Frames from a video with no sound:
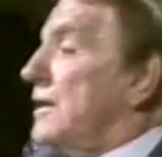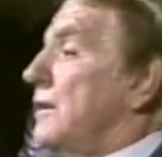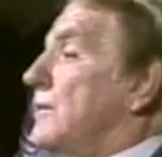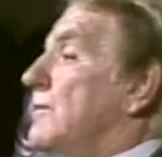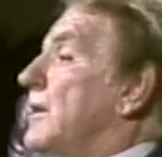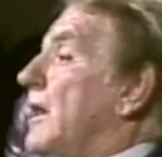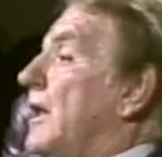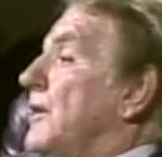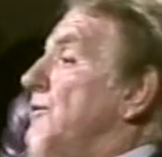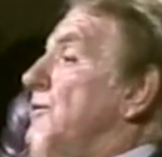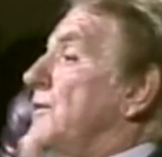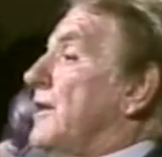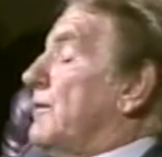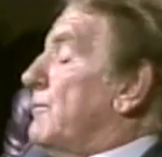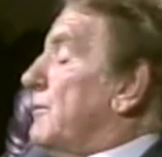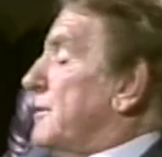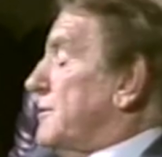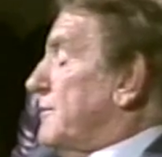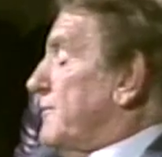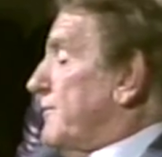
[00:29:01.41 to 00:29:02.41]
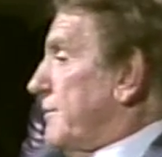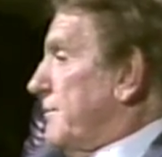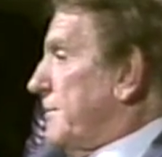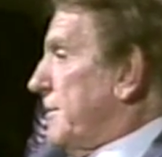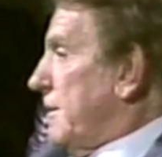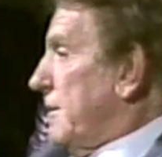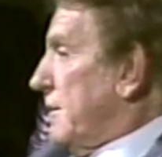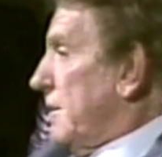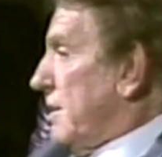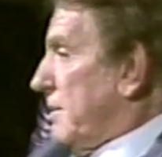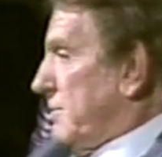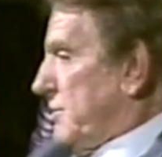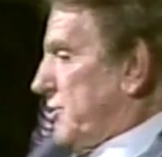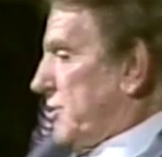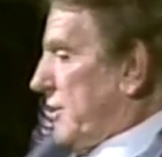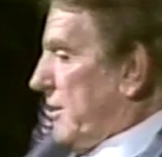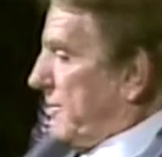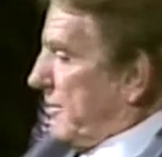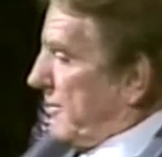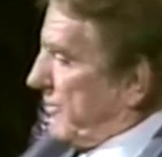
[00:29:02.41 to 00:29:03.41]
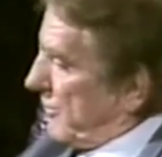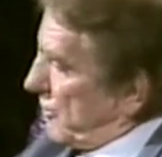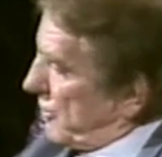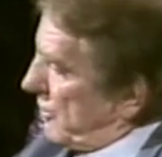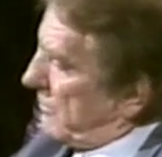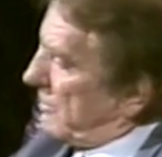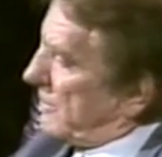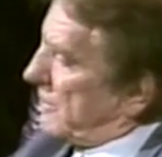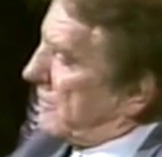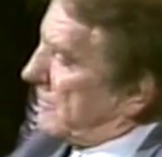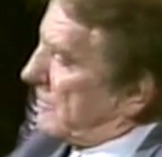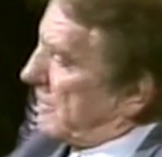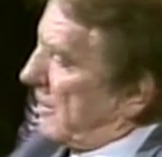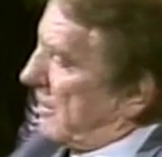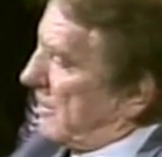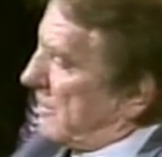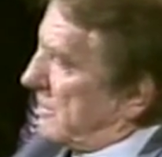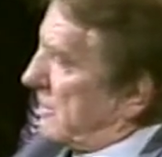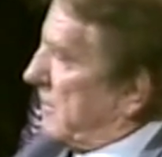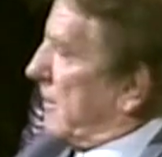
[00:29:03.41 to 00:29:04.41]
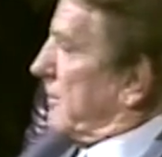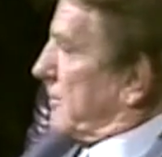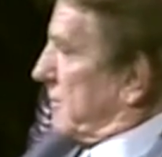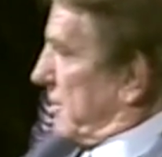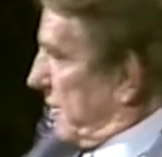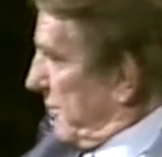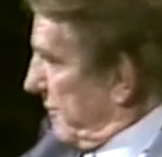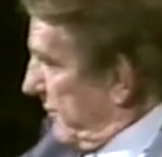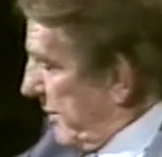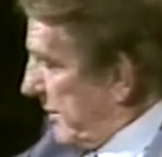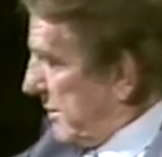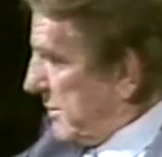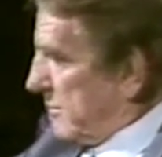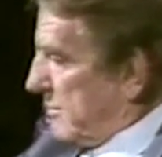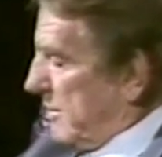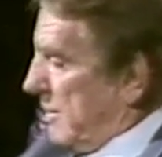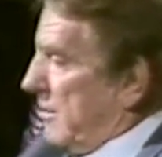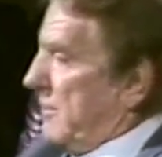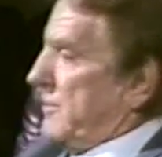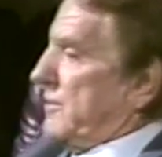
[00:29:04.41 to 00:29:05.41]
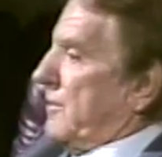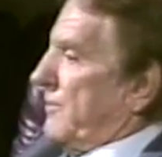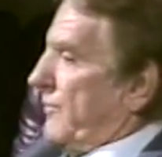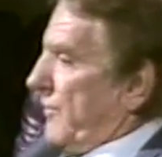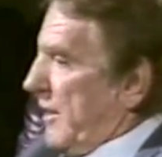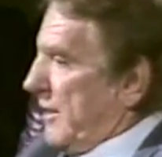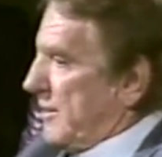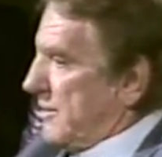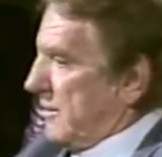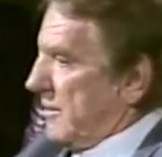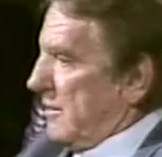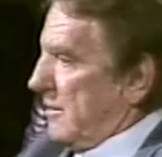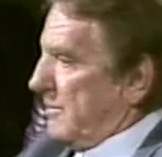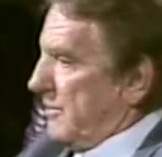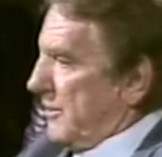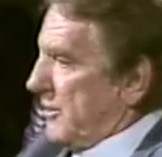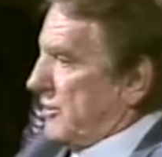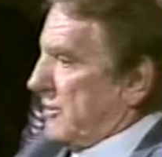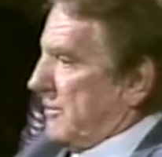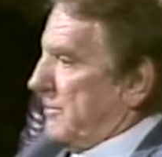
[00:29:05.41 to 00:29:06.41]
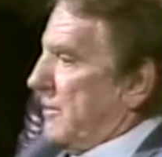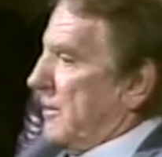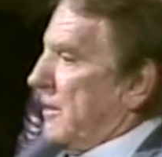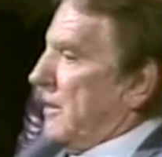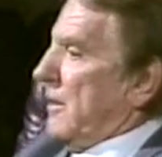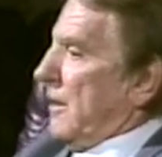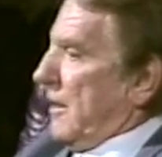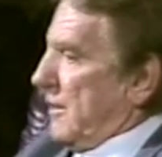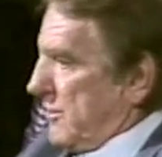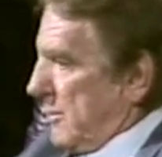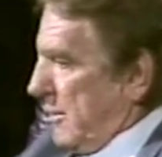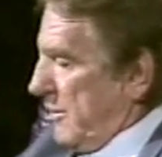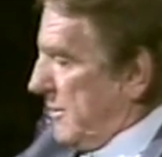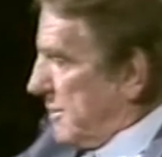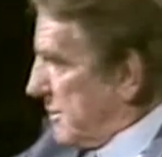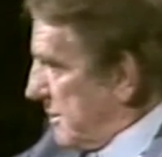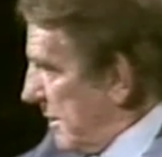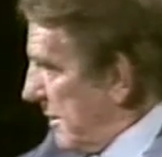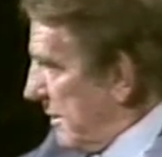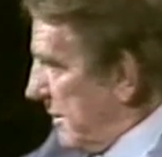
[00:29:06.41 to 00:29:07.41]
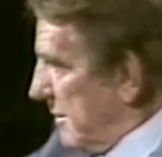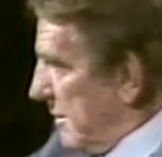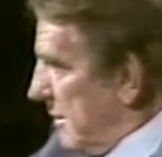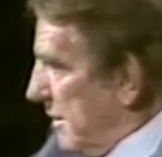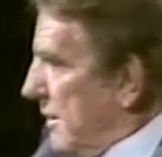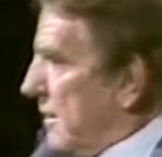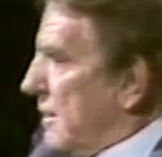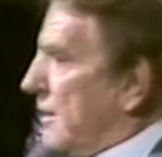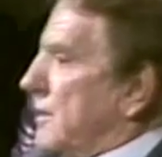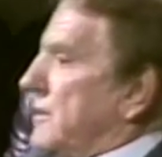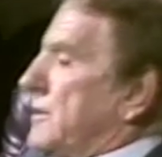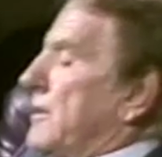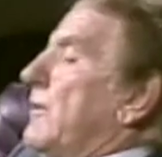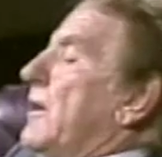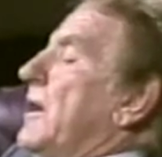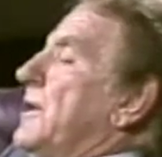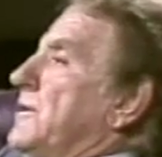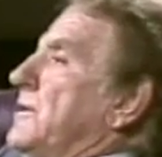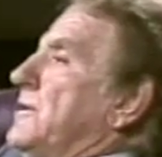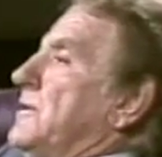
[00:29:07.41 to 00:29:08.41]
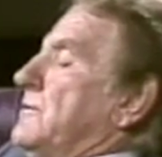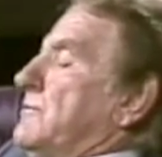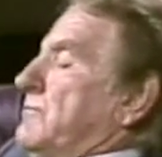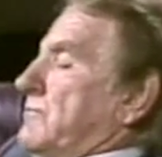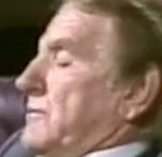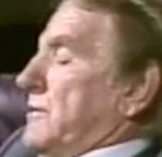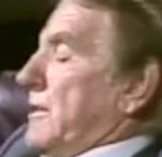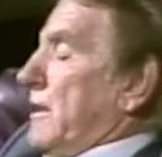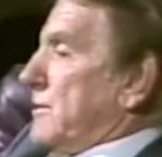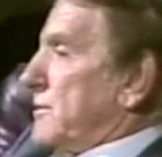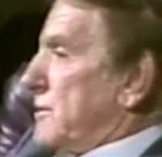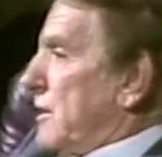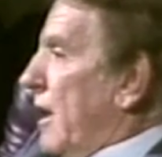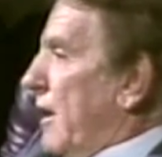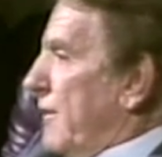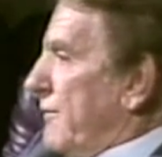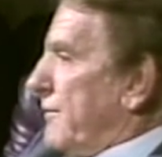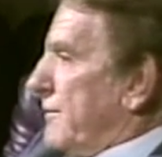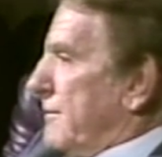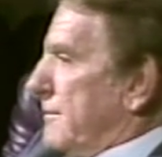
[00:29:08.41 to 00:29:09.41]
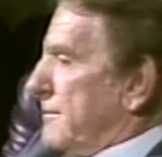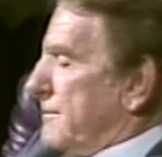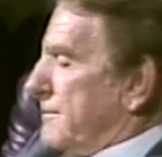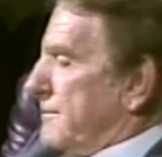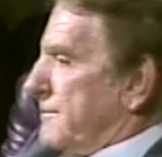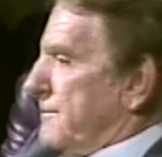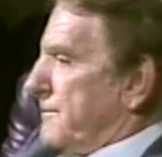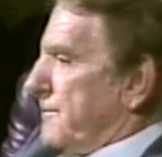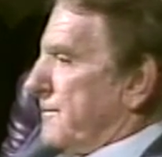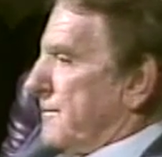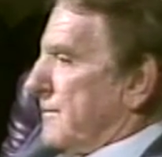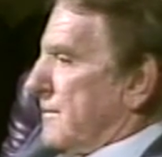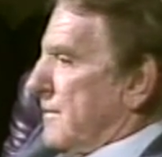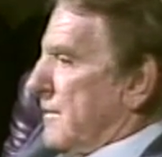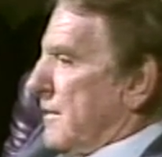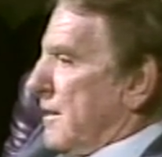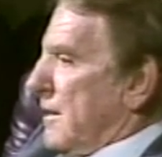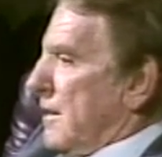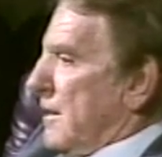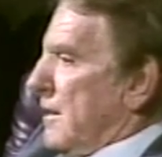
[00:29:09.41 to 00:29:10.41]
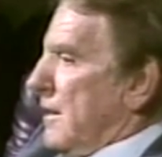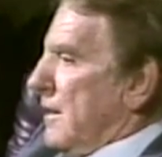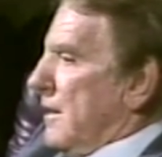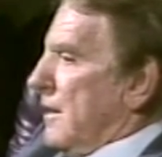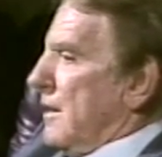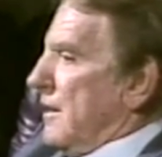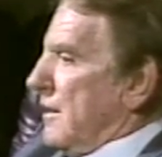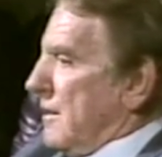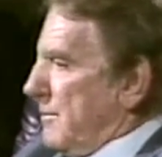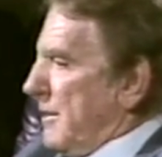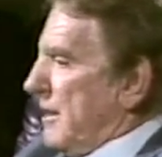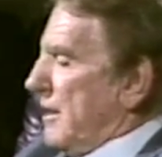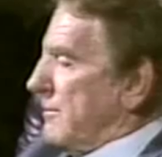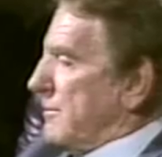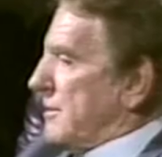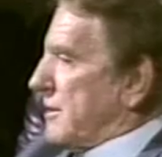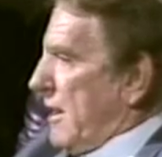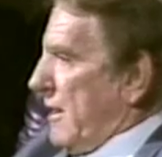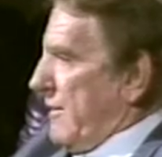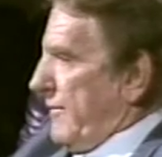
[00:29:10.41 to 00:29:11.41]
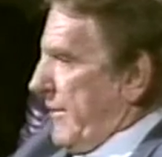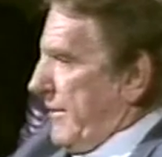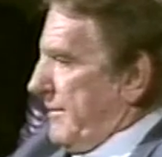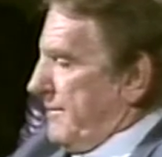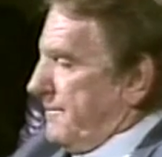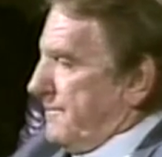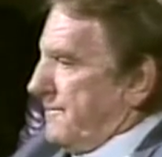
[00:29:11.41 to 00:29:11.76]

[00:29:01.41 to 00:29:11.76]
Well, I knew that wasn't for me. I was chairman of the stewardship council. I was on the vestry. I was advisor to the bishop. I was on the synod. So I just dozed off. The meeting was over.